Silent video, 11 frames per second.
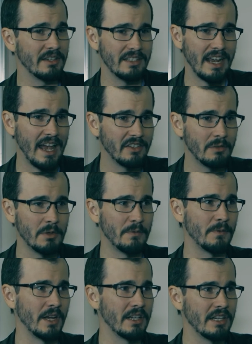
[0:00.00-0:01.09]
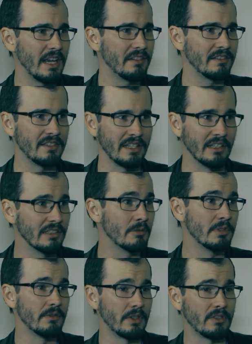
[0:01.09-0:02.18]
it has to be funny, it has to tell a little
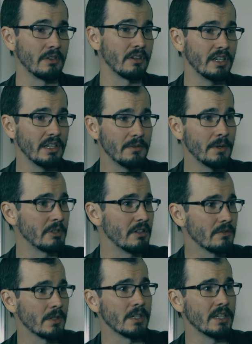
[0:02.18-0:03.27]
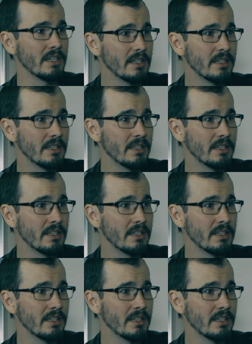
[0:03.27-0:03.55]
bit of a story if I'm going to draw it.